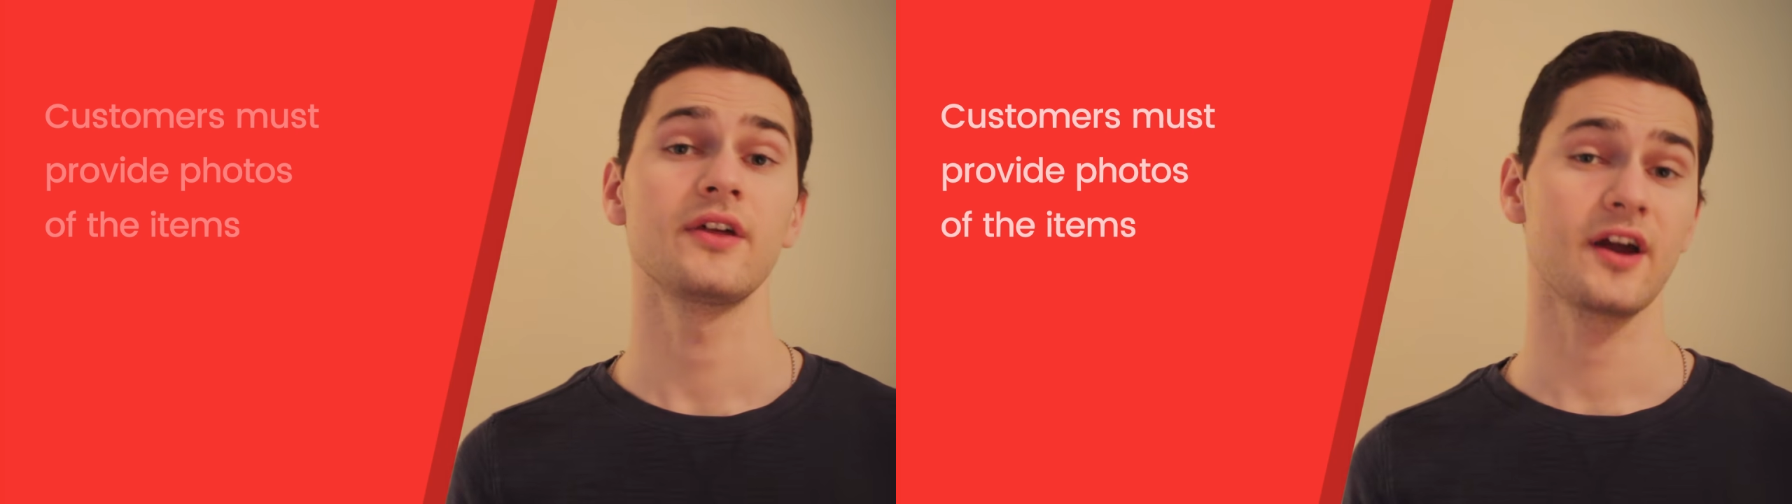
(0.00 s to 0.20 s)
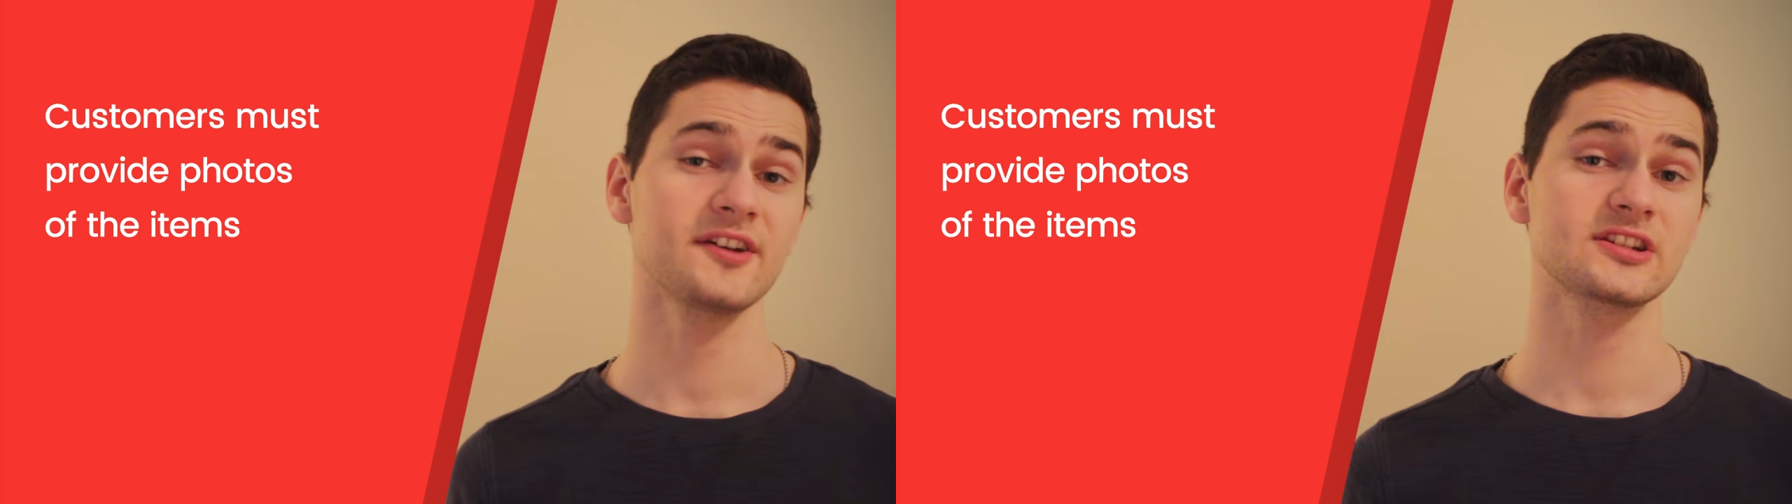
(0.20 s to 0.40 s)
The
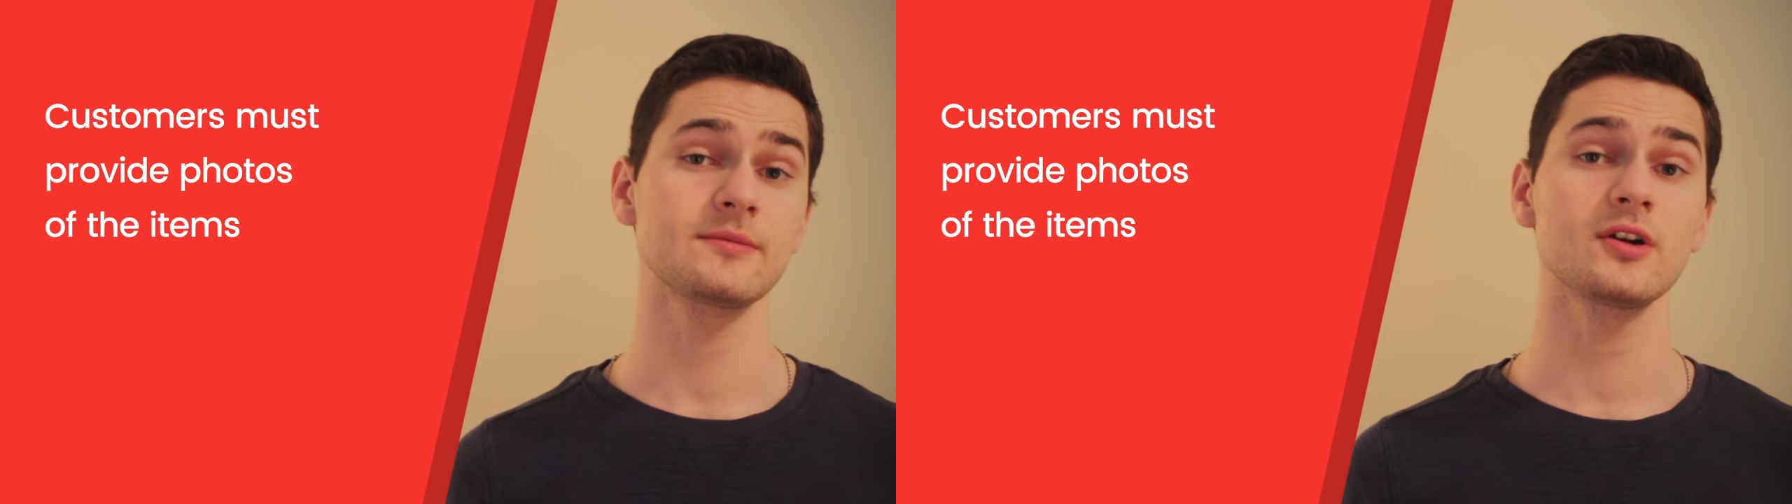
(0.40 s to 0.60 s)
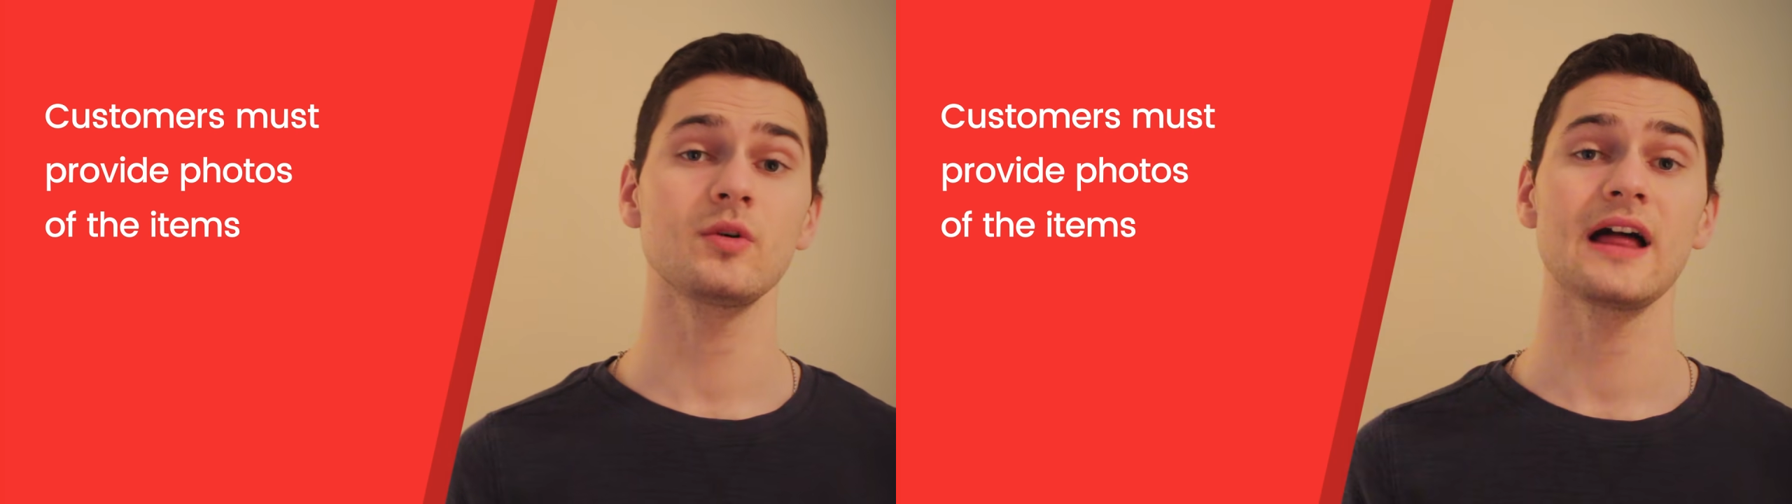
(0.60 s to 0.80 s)

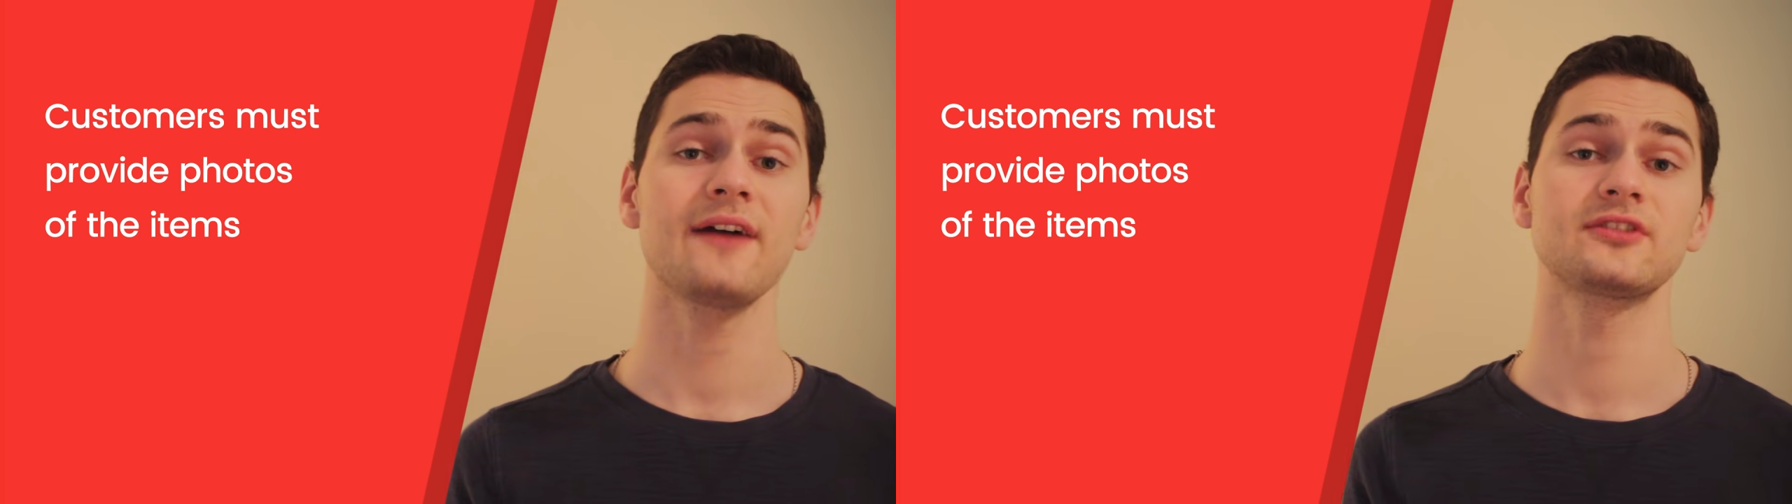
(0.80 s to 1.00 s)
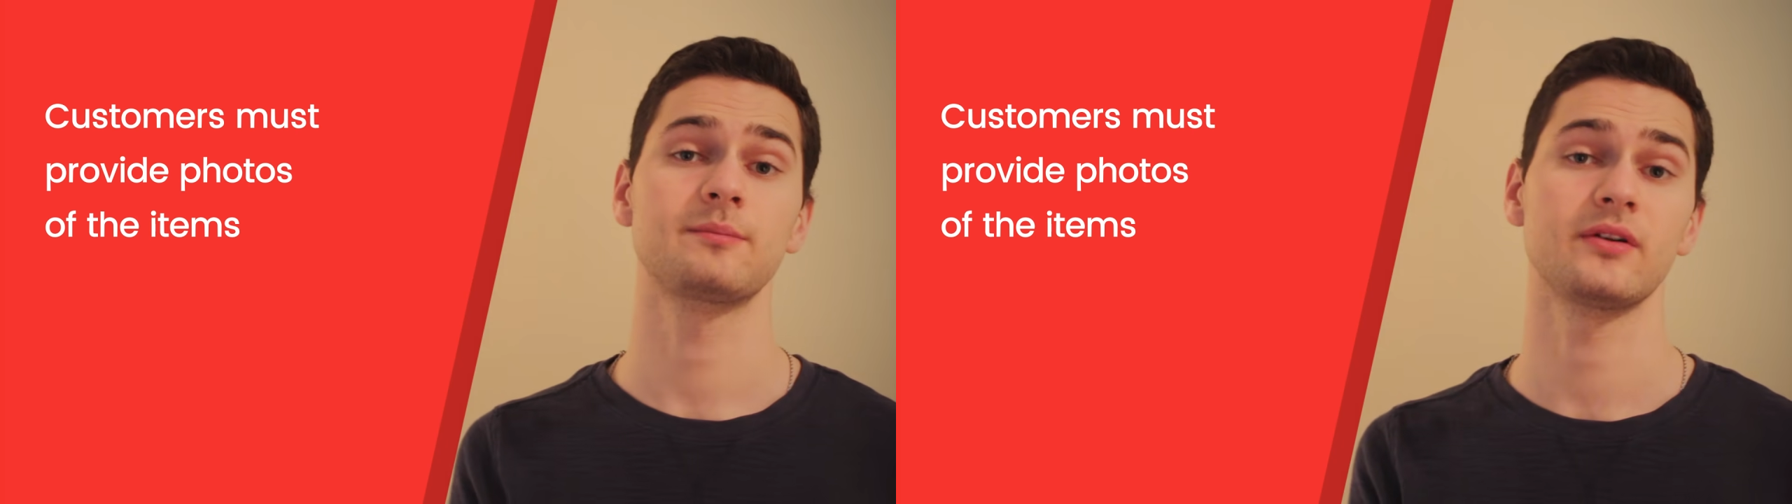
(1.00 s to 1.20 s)
customer will have
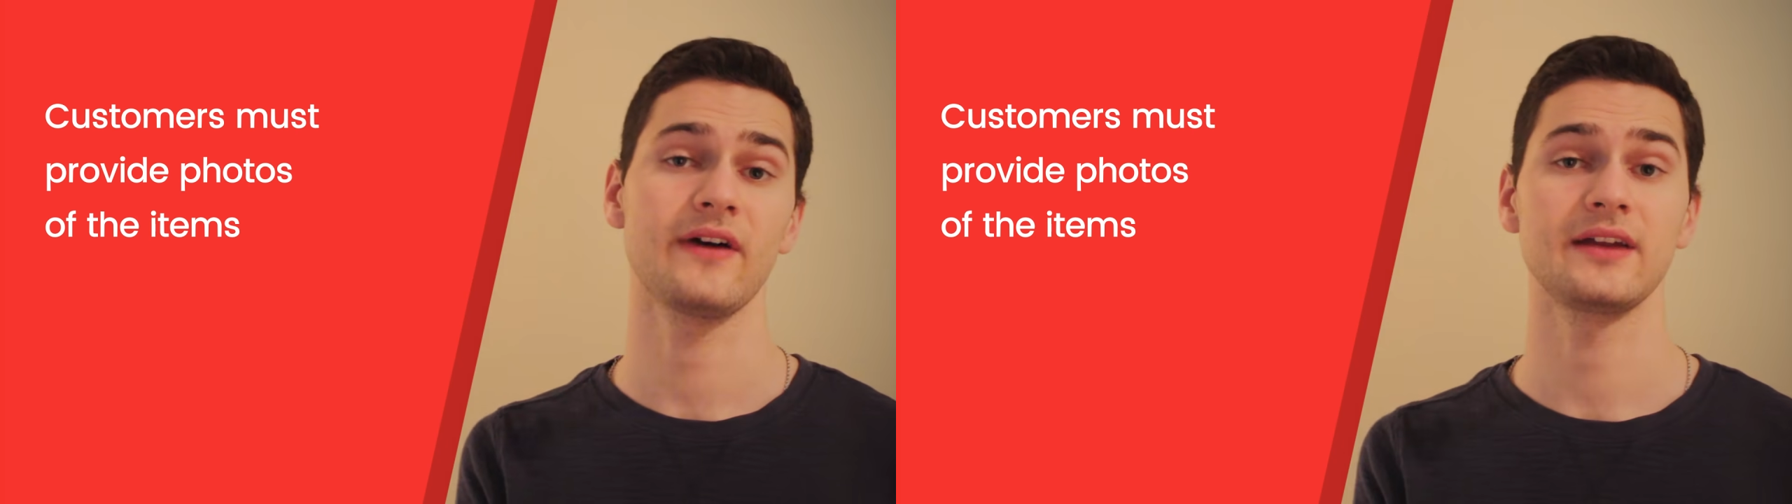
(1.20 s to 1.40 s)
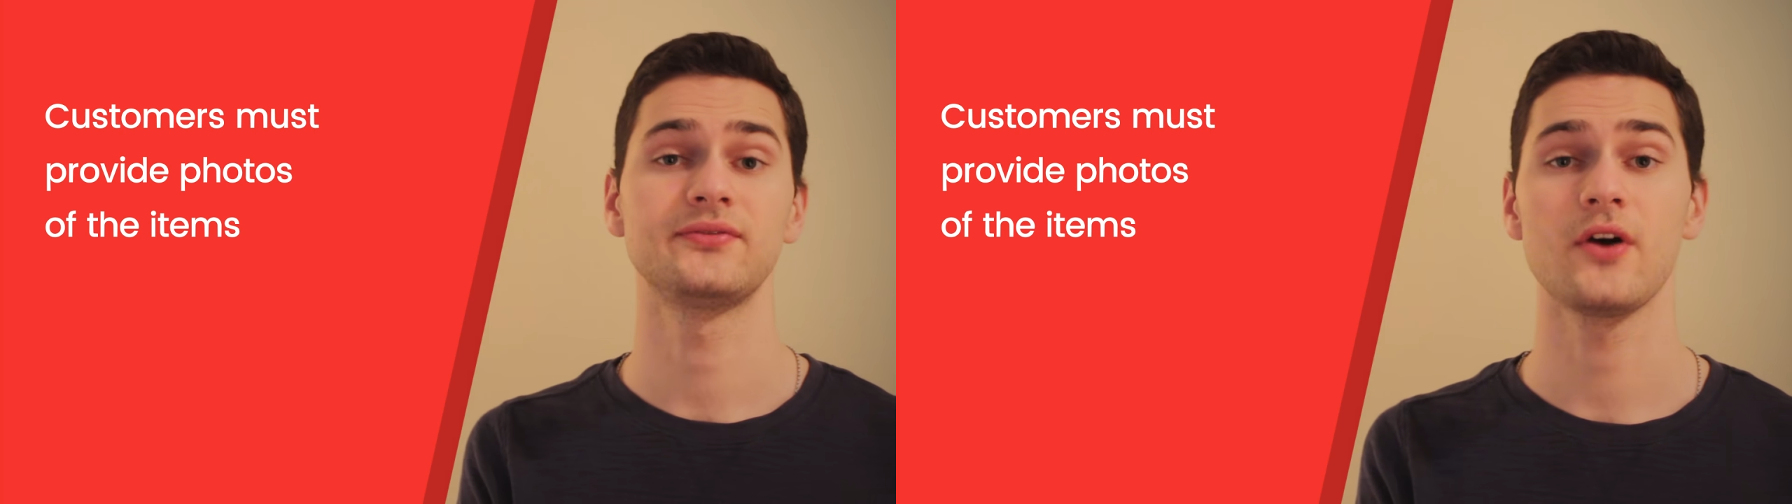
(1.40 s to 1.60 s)
to
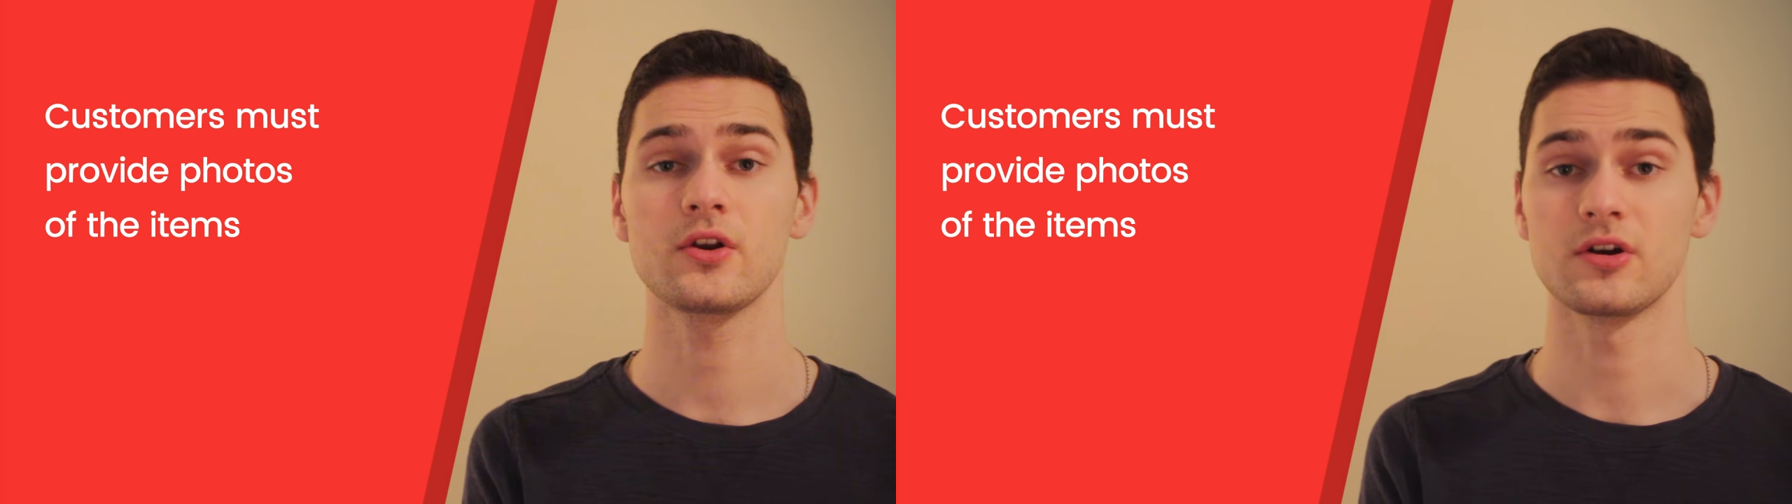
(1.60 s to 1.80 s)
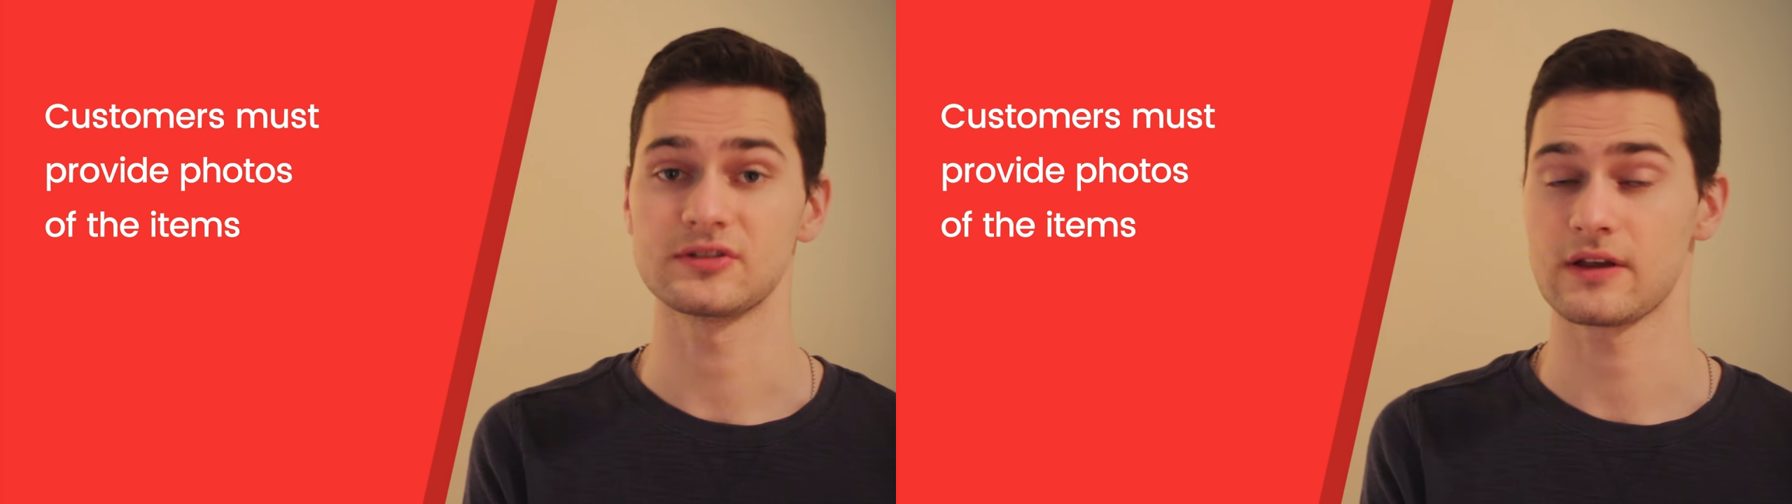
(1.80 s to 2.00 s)
provide photos